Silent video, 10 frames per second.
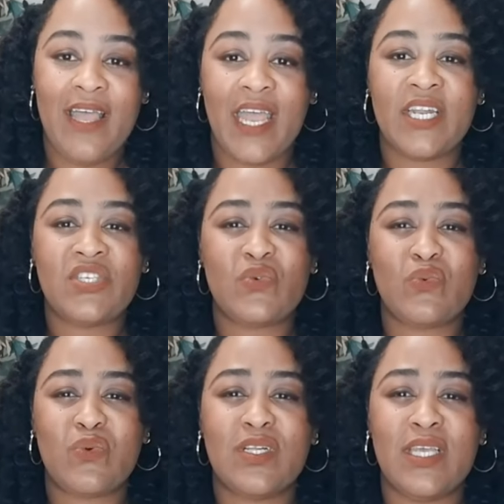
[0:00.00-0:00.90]
and it's
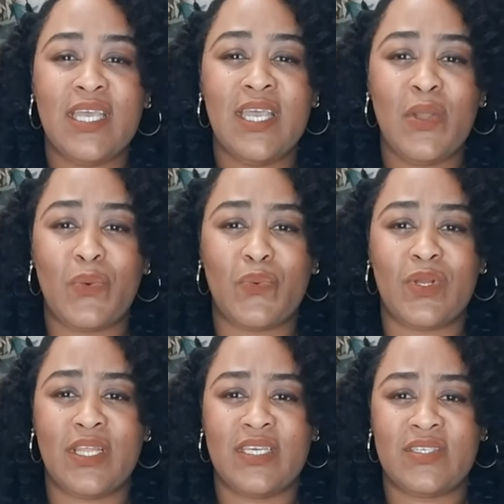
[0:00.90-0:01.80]
really,
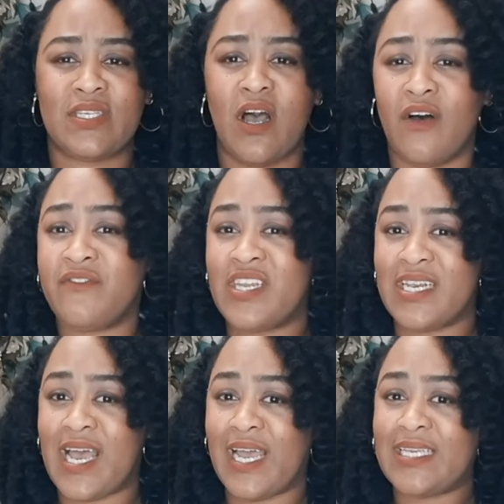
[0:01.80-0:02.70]
really soft and
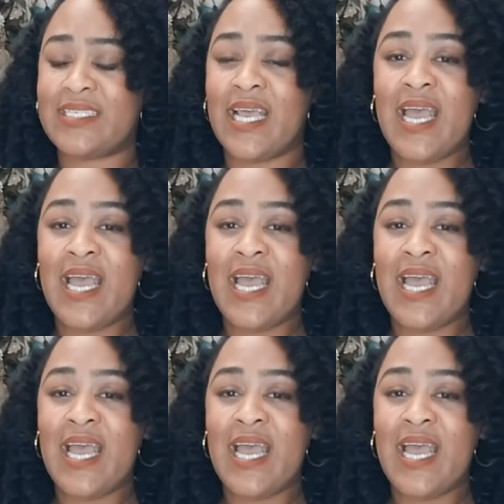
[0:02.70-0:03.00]
nice.